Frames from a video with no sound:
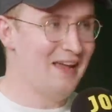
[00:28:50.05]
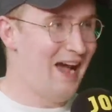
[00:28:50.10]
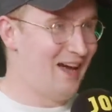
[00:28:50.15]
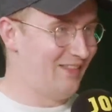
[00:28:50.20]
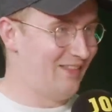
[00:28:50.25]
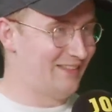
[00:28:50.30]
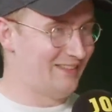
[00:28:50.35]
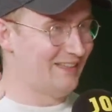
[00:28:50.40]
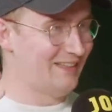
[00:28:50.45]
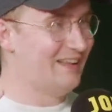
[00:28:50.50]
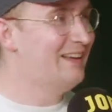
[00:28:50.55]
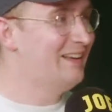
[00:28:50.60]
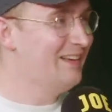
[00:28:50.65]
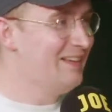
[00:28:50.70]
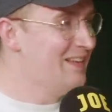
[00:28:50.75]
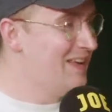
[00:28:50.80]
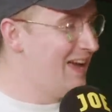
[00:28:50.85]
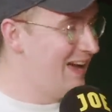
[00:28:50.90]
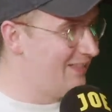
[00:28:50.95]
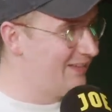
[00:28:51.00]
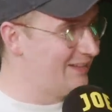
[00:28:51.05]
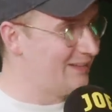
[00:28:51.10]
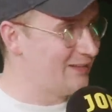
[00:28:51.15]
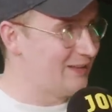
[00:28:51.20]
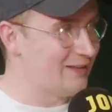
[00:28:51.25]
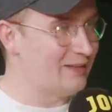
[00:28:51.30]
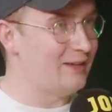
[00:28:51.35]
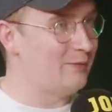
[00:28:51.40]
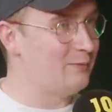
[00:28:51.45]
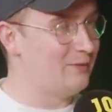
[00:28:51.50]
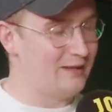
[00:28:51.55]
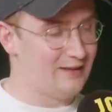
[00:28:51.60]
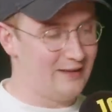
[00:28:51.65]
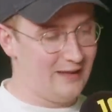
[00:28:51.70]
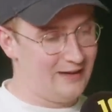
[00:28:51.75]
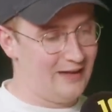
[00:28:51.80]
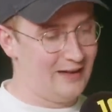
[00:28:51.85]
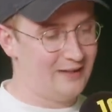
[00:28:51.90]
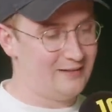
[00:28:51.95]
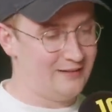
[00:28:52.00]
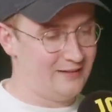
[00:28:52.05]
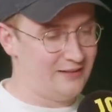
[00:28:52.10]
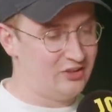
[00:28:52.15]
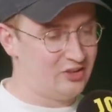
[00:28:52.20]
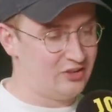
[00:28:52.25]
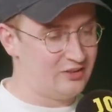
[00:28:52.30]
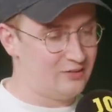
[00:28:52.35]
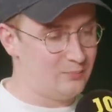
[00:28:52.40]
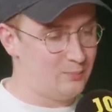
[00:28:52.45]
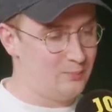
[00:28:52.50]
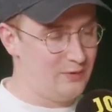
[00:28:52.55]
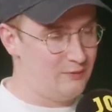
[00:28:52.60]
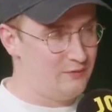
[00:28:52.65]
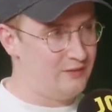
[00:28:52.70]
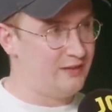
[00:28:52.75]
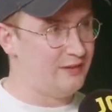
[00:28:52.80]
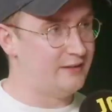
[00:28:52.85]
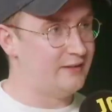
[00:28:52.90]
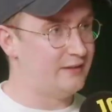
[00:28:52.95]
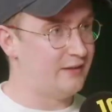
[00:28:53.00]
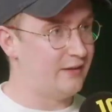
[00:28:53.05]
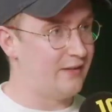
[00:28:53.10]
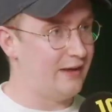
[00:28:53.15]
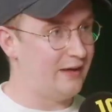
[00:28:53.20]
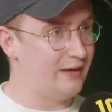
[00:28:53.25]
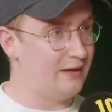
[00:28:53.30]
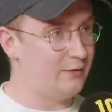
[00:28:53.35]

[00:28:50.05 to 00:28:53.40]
And that's like, mm. and it's like analysis has just pivoted to that.